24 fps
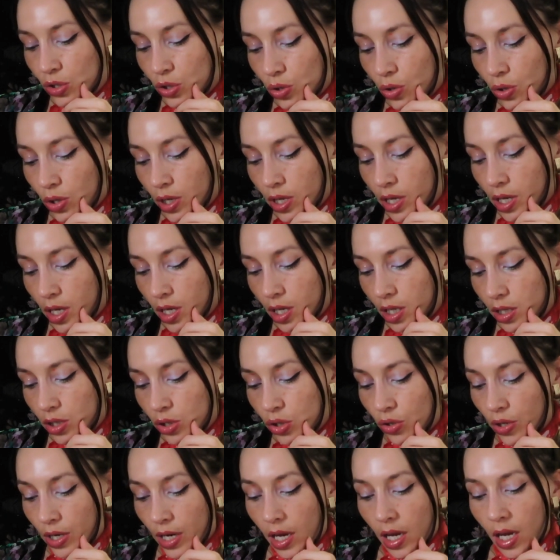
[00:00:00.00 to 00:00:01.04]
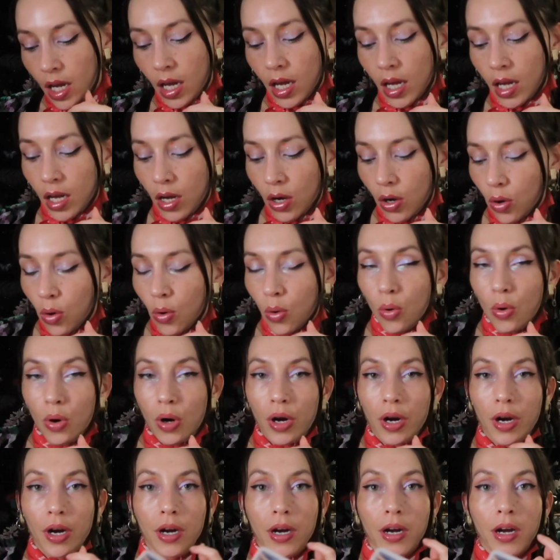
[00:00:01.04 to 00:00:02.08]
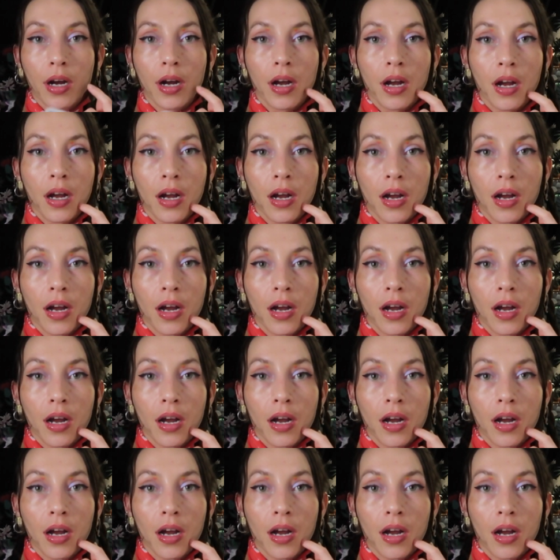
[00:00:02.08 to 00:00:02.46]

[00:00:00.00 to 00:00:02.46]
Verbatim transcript: enjoy drinking or